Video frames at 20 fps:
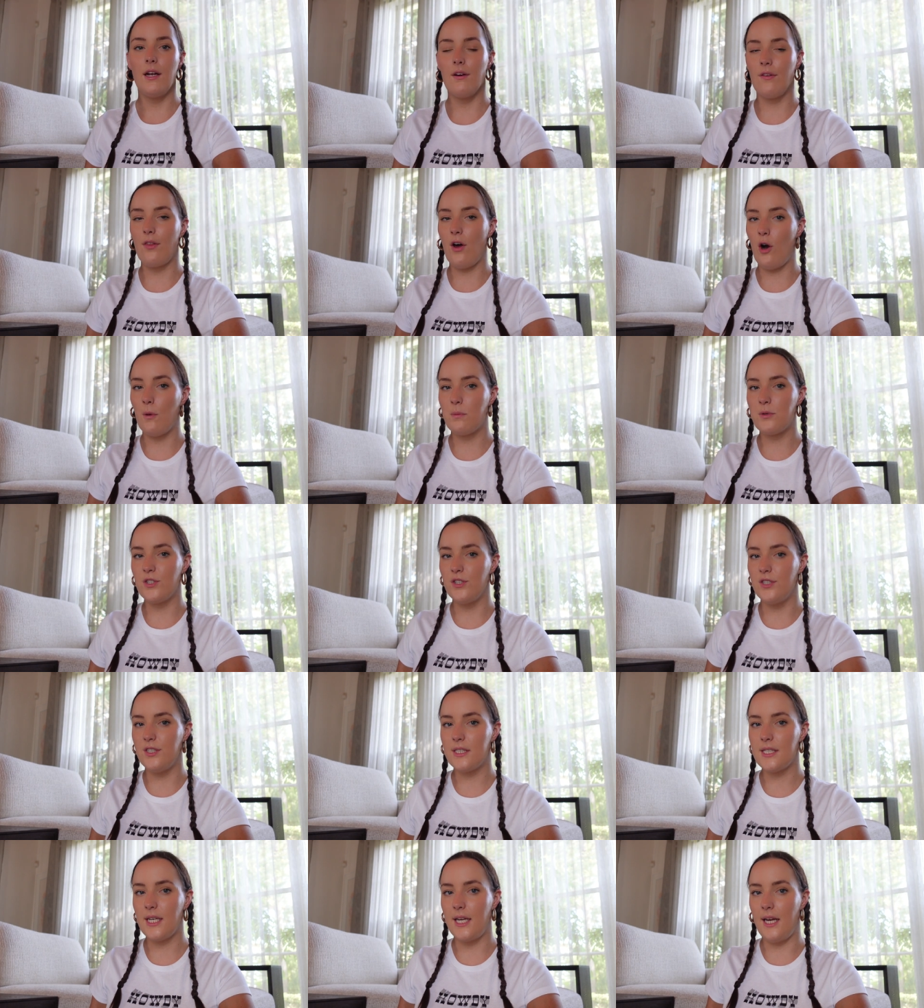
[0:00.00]
Here are the
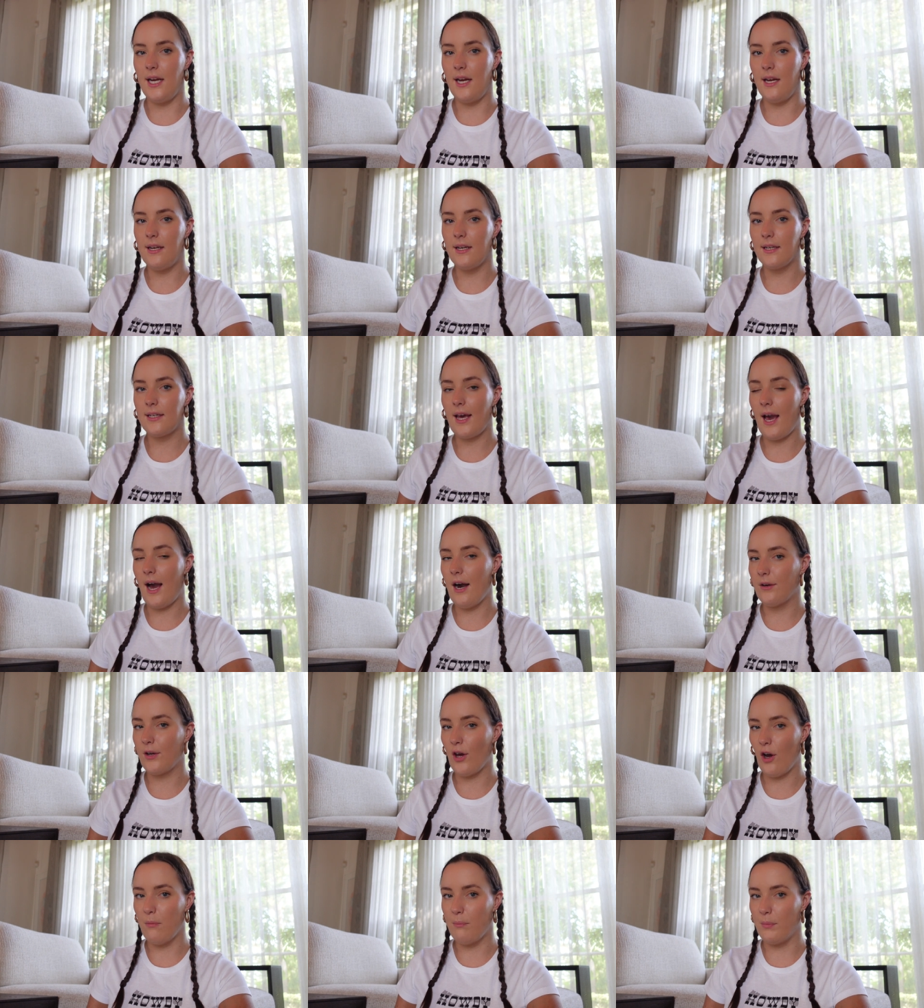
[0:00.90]
options in
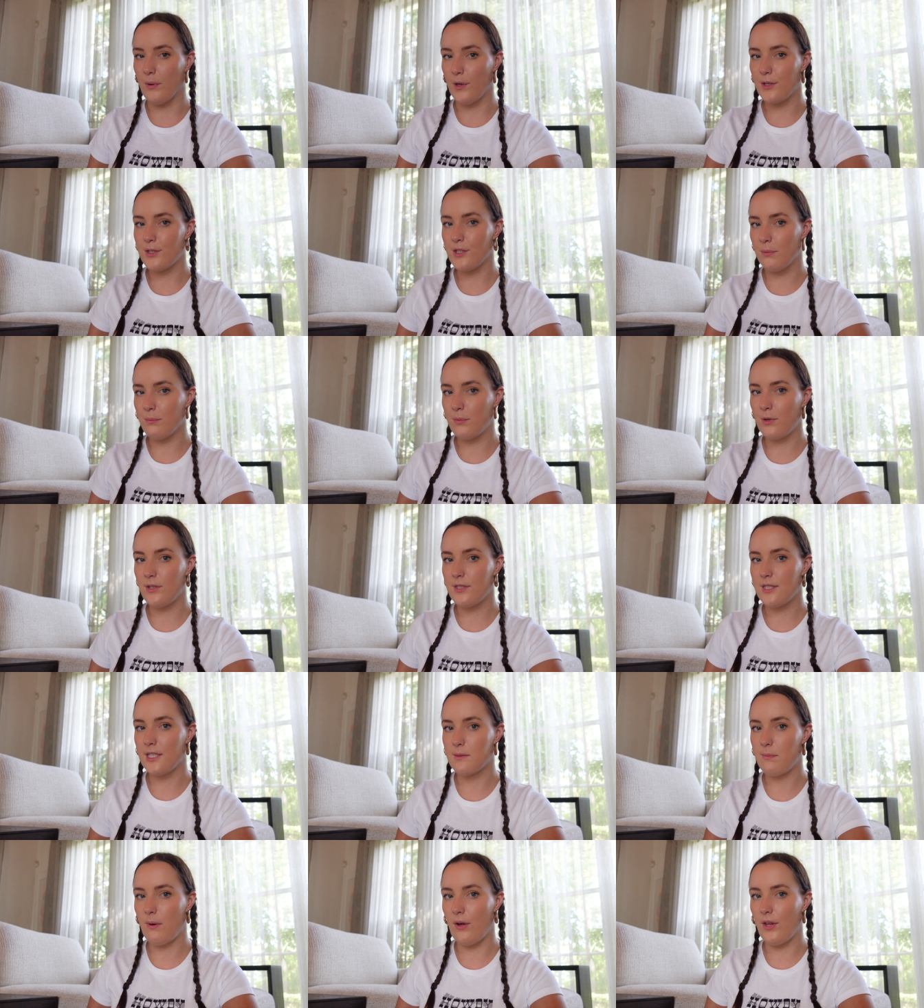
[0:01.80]
cowgirl boots on
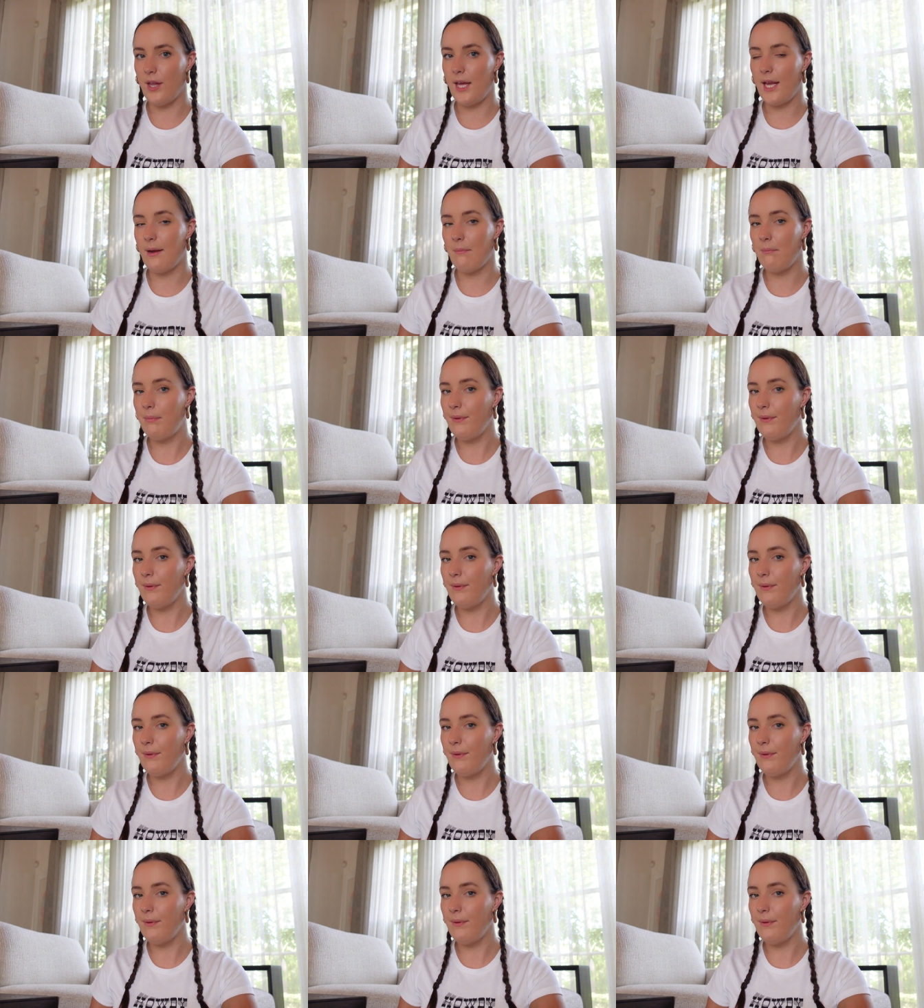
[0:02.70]
Princess Polly in